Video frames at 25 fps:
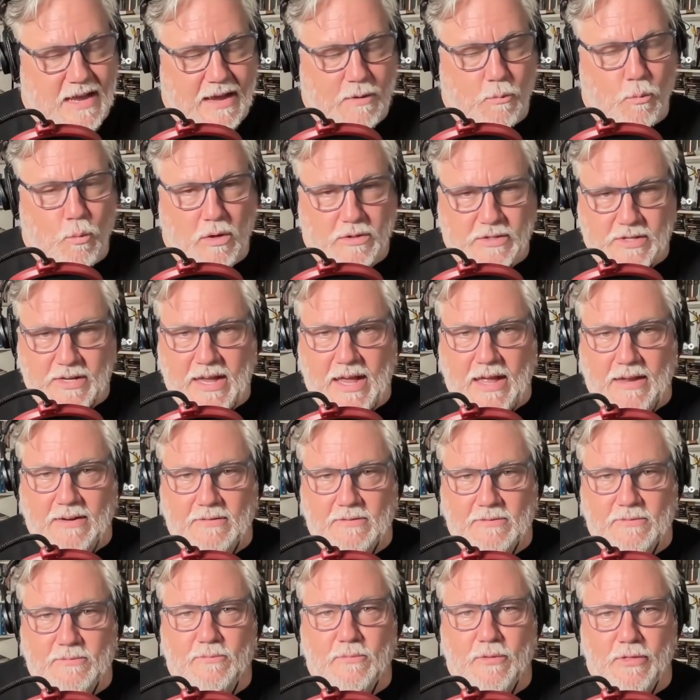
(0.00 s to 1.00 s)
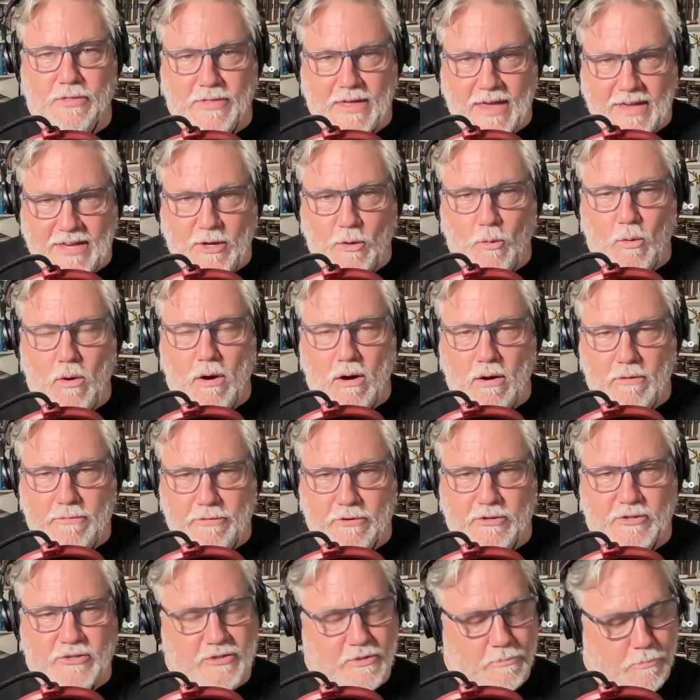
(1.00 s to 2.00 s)
once again, thank you all for
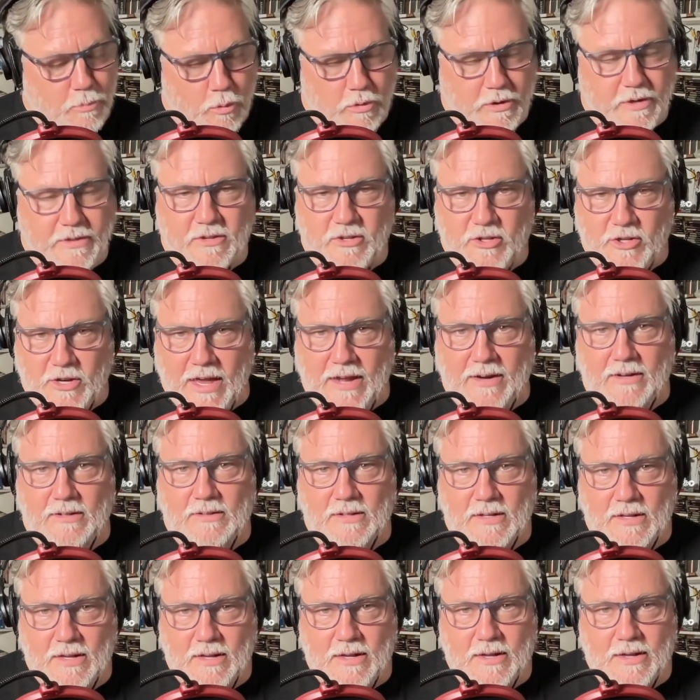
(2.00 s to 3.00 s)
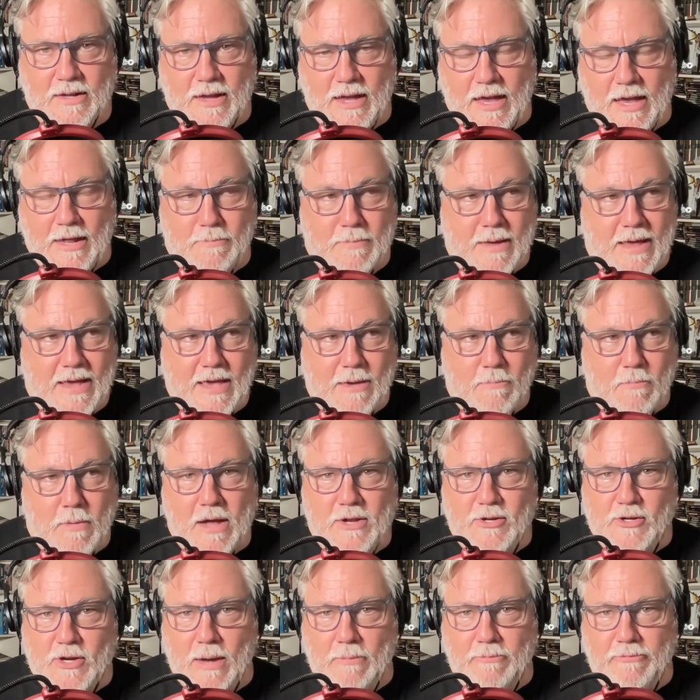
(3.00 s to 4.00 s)
supporting the channel and making my
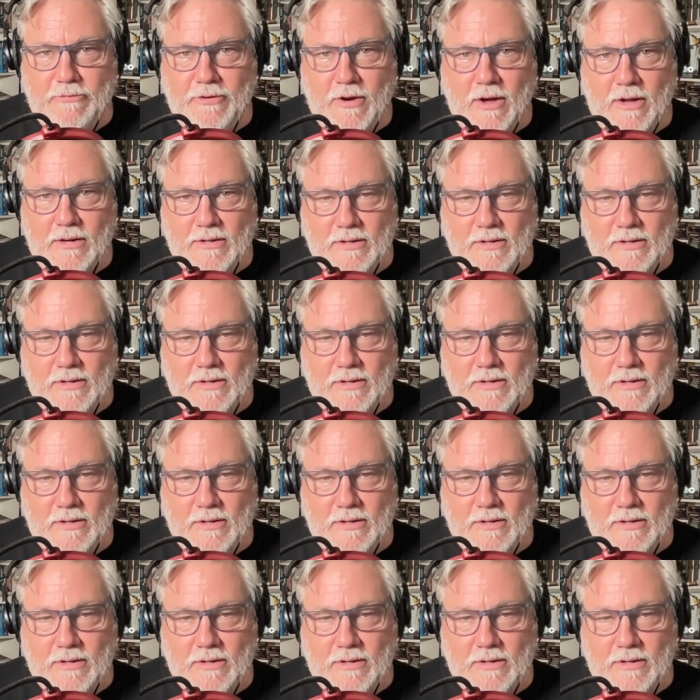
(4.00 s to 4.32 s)
job fun.